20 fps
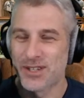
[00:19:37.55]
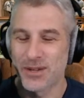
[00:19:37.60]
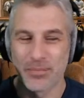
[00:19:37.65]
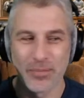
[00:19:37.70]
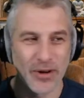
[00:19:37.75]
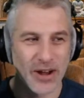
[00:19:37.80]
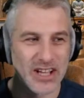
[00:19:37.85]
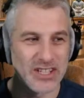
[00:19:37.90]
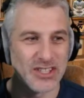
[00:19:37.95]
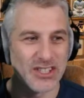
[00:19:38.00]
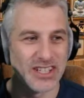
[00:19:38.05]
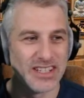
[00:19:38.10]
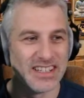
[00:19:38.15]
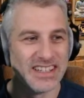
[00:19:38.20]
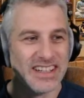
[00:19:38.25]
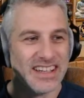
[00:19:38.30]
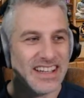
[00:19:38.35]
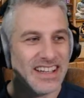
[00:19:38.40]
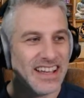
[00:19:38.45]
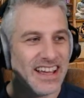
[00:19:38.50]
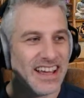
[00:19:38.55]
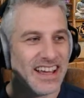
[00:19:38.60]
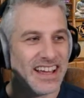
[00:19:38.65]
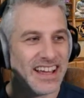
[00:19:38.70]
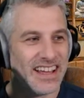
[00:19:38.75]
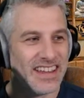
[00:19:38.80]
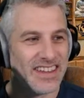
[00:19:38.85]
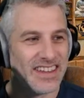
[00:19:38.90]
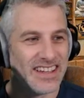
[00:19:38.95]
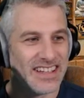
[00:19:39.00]
depression
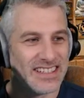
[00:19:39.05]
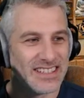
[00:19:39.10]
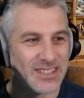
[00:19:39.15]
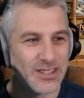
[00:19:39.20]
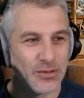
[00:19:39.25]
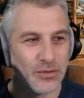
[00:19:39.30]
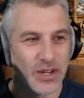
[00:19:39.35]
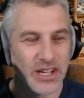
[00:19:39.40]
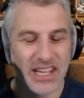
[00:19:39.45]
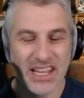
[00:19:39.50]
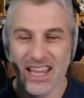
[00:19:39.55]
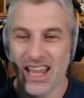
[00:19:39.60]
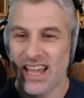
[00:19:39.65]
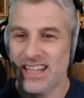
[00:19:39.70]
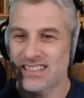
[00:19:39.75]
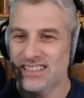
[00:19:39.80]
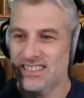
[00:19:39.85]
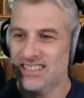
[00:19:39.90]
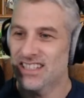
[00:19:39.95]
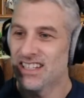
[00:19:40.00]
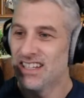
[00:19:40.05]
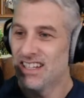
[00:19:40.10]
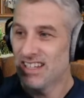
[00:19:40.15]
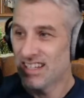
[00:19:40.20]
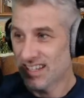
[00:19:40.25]
uh, that is the weekend